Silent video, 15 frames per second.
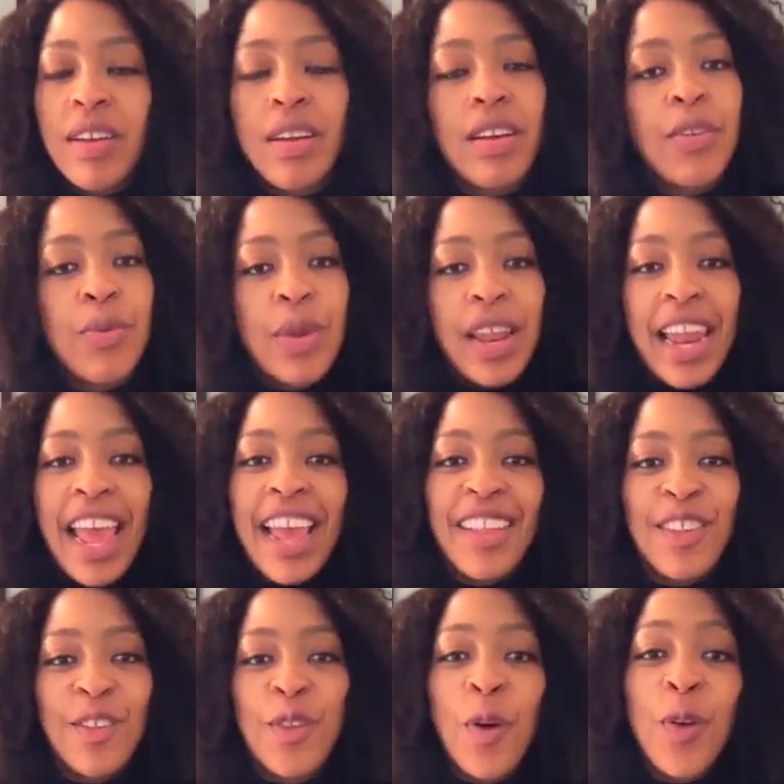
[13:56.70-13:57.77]

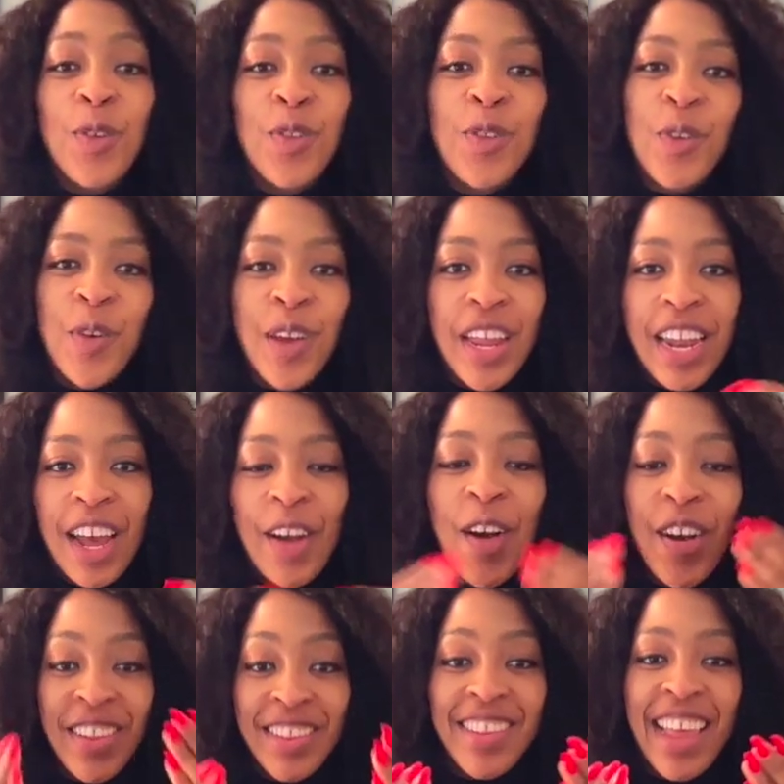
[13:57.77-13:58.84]
relaying this whole story, and I
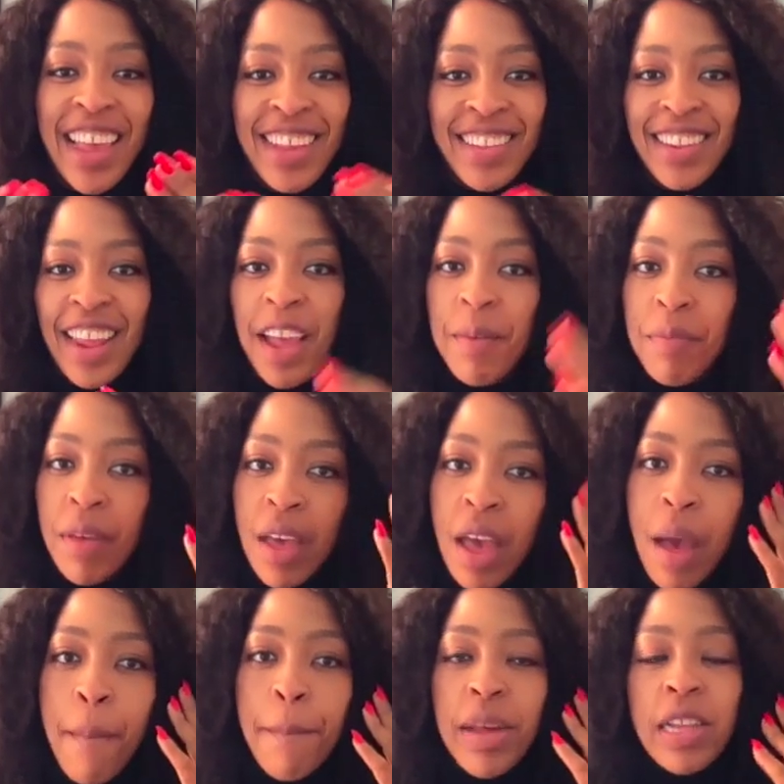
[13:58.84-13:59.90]
can't say his name,
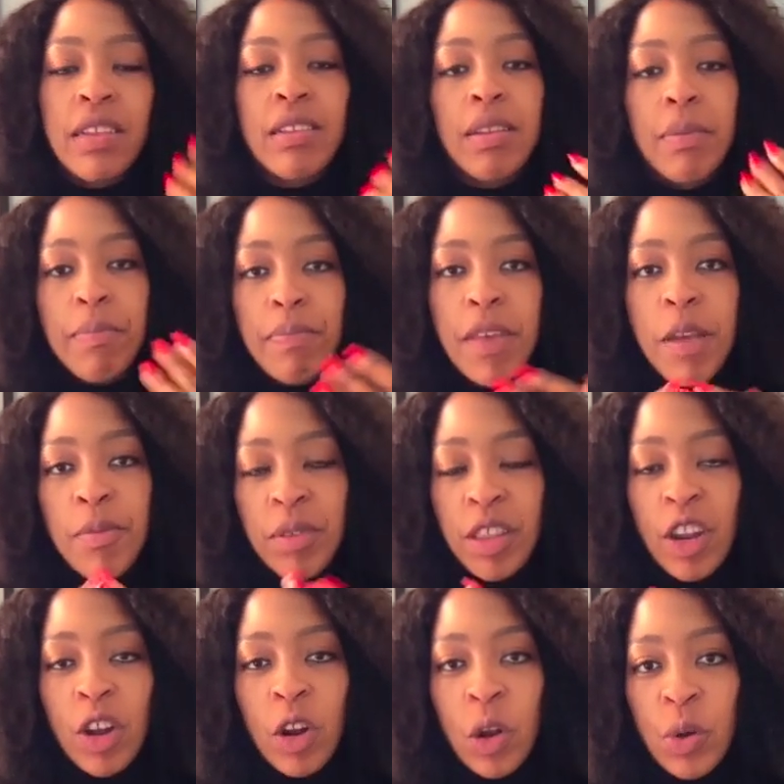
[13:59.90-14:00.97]
but people
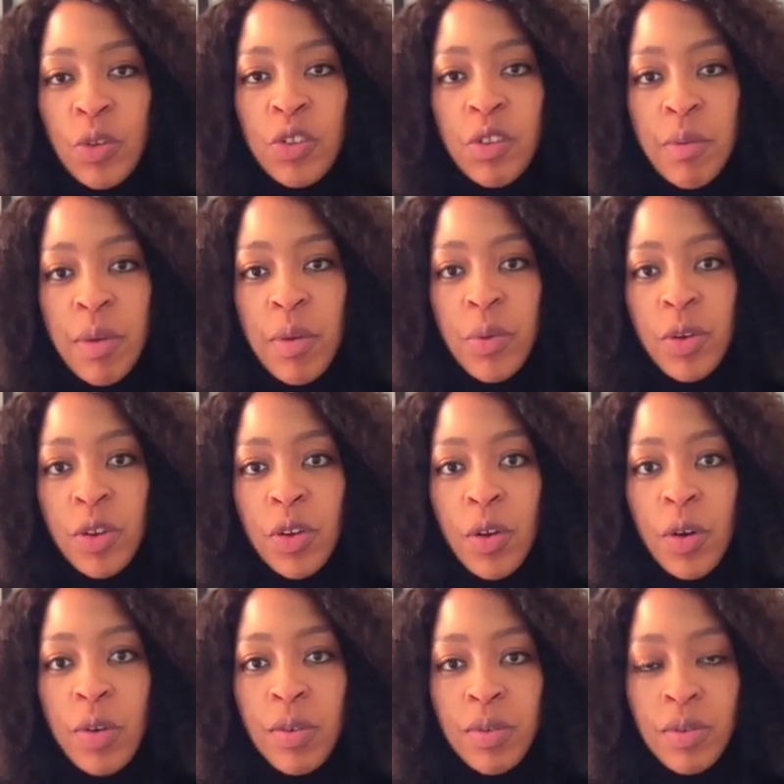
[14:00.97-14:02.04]
that are close to me would
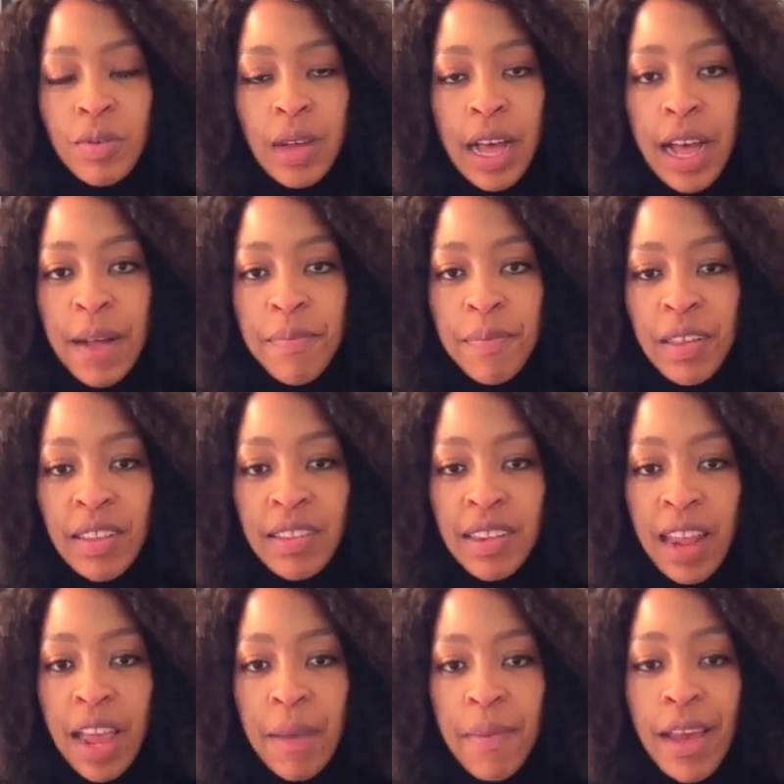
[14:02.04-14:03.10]
know his
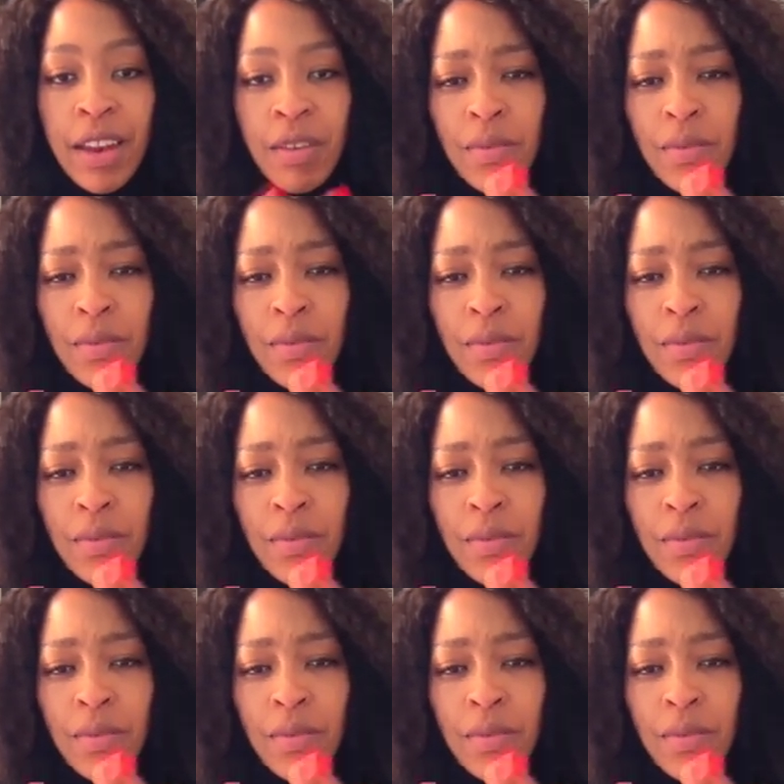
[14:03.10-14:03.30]
name and